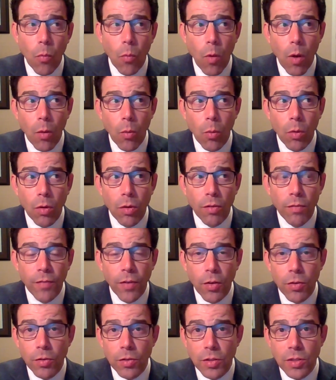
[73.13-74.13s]
what were
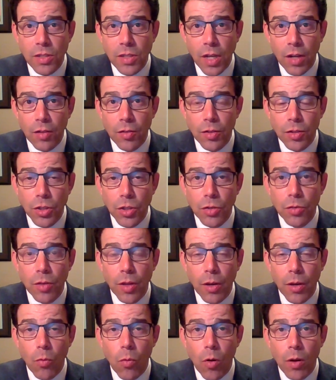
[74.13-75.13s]
voters telling you
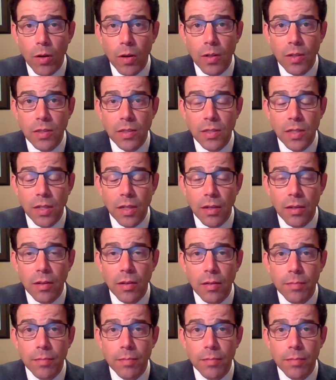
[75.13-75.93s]
they wanted to see?